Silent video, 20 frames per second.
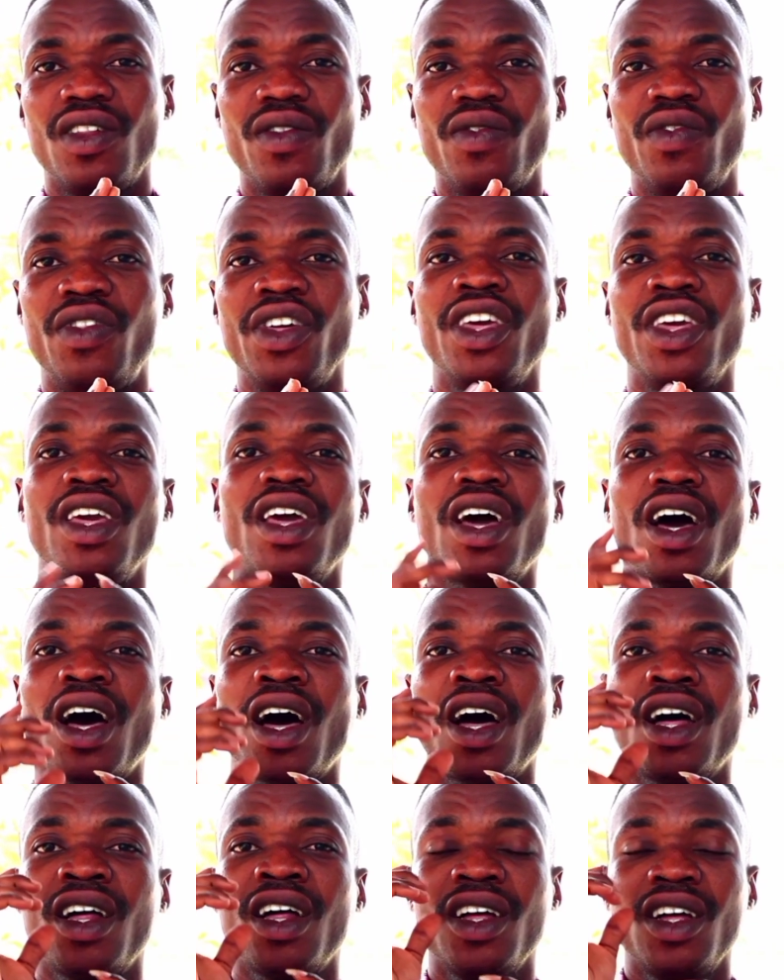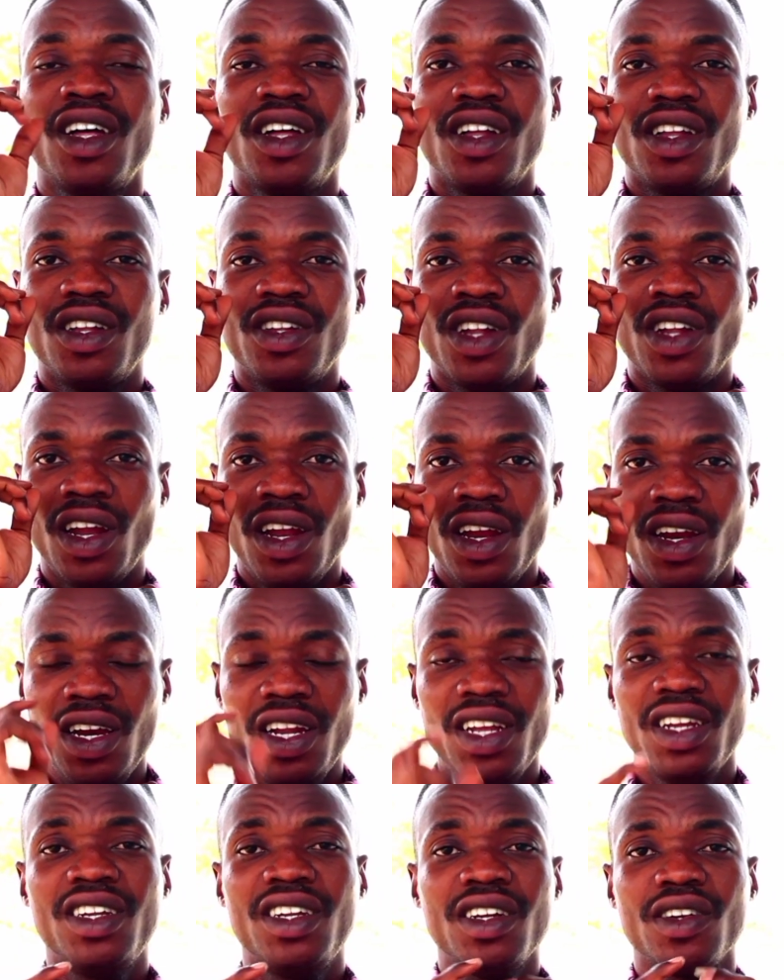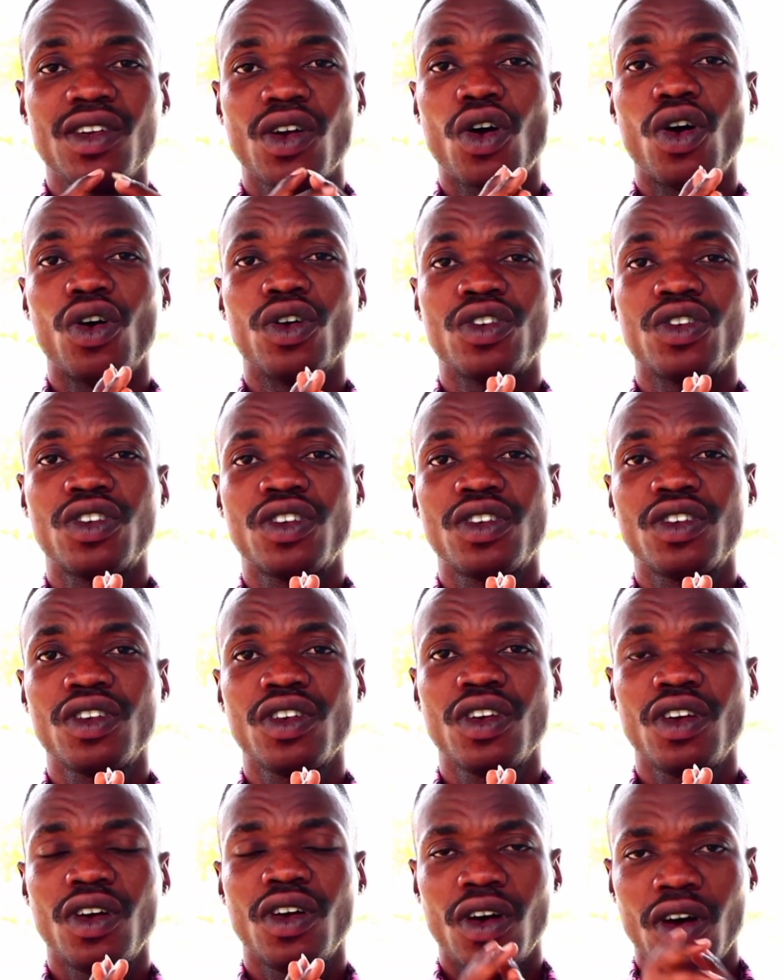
they are the leading cause